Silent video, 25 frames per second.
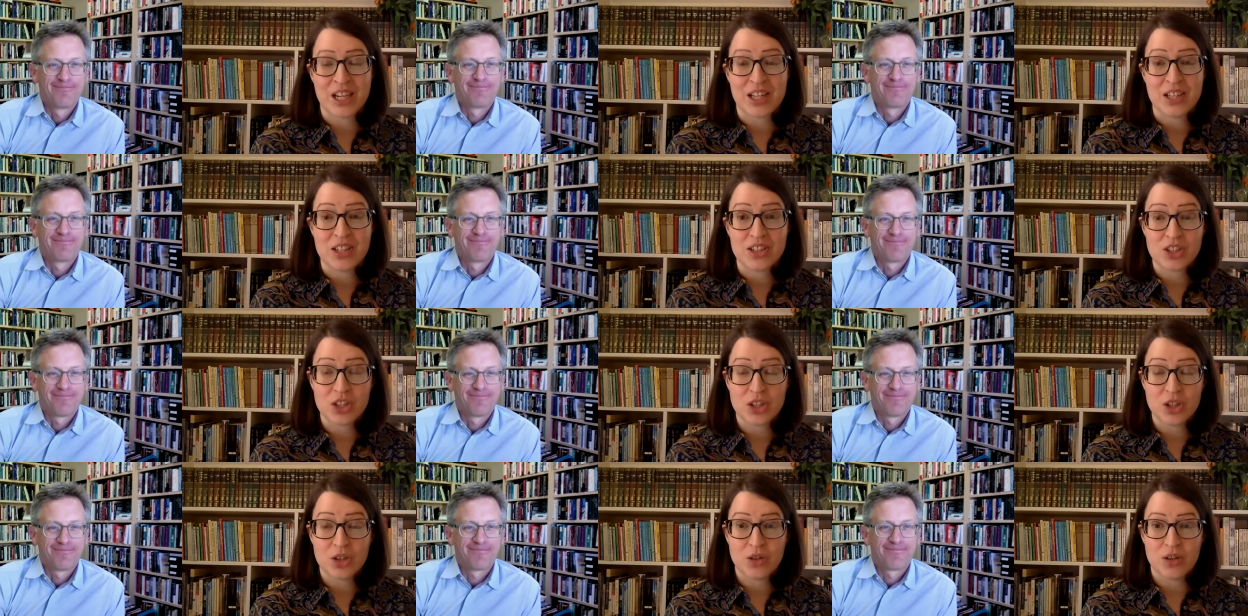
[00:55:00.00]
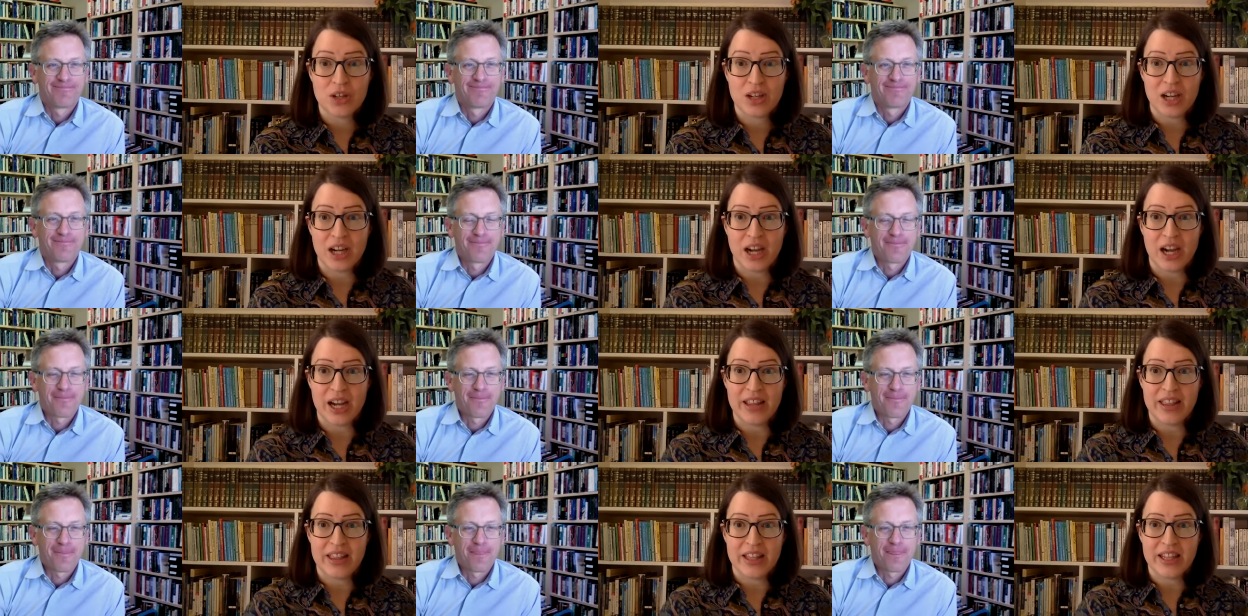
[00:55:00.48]
Speaker 1: So
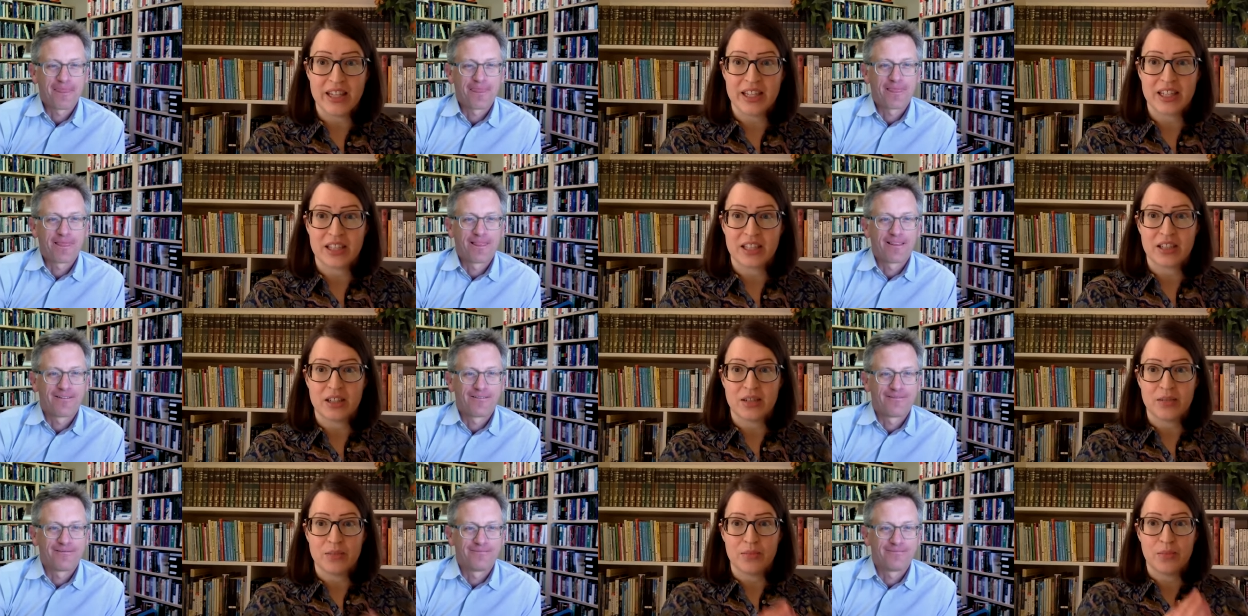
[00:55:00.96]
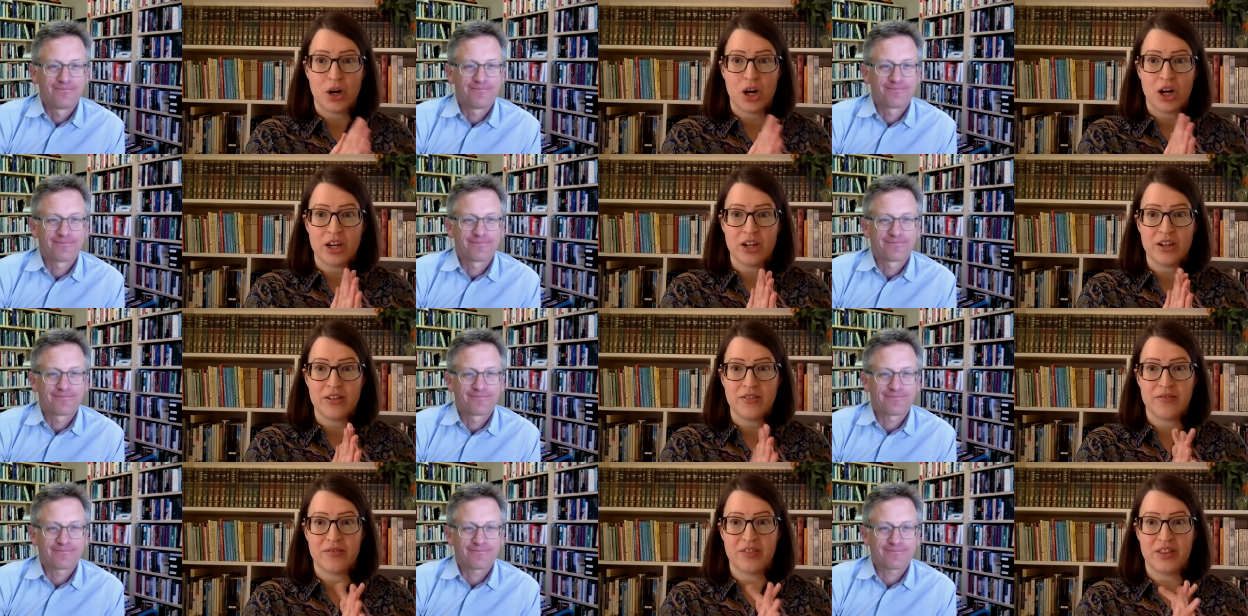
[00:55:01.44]
I think part
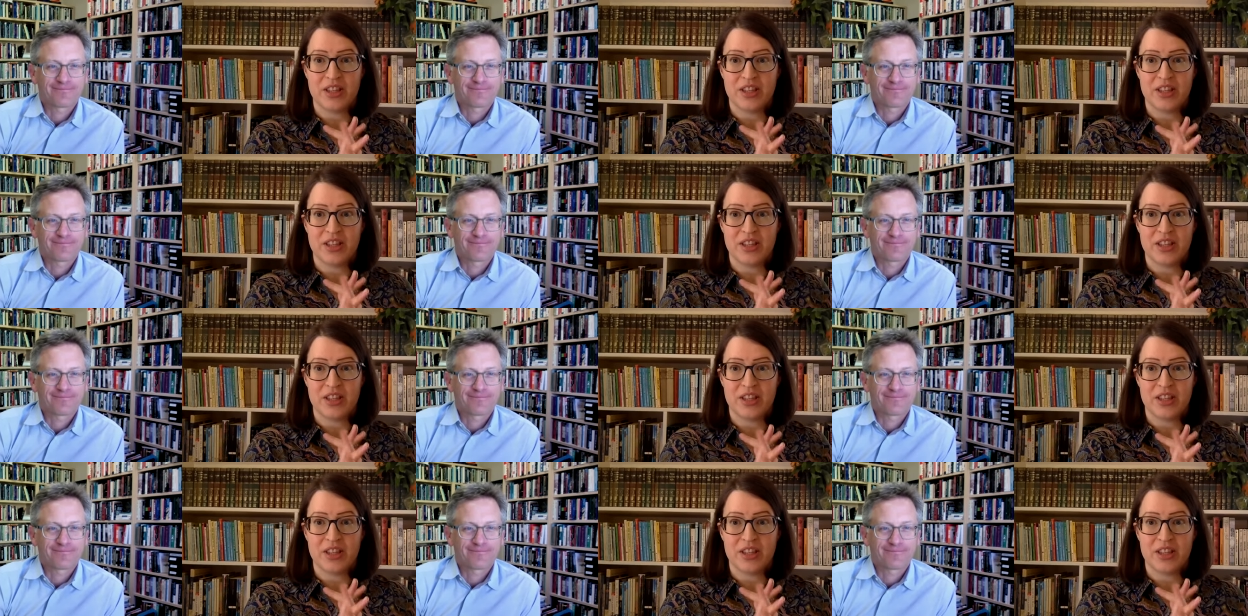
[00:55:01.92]
of